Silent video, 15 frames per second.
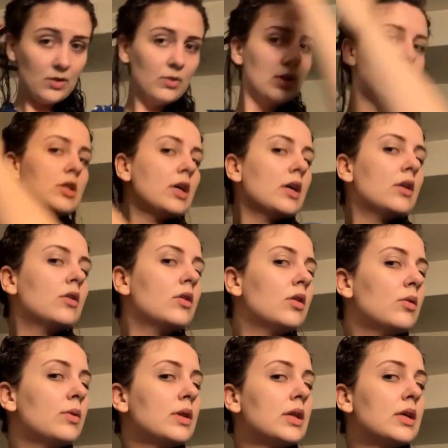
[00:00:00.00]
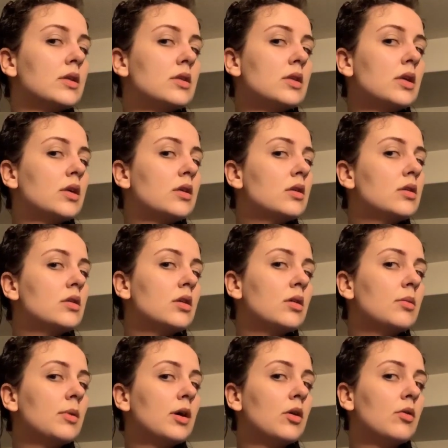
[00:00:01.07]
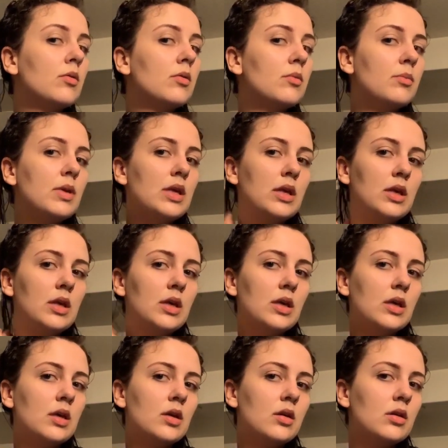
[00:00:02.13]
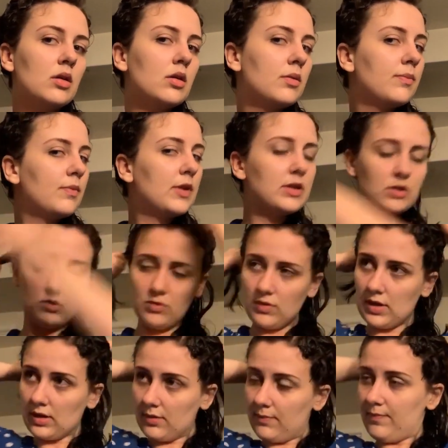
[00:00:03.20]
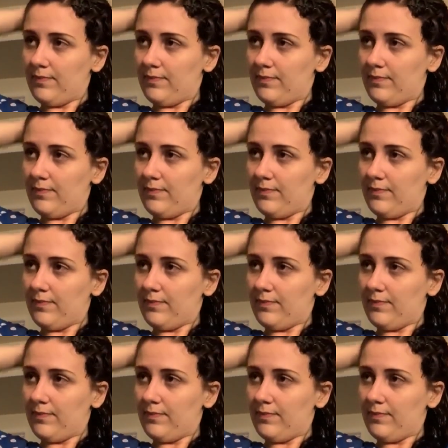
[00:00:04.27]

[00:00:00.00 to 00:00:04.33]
Which I don't know what that says about me and that's too big.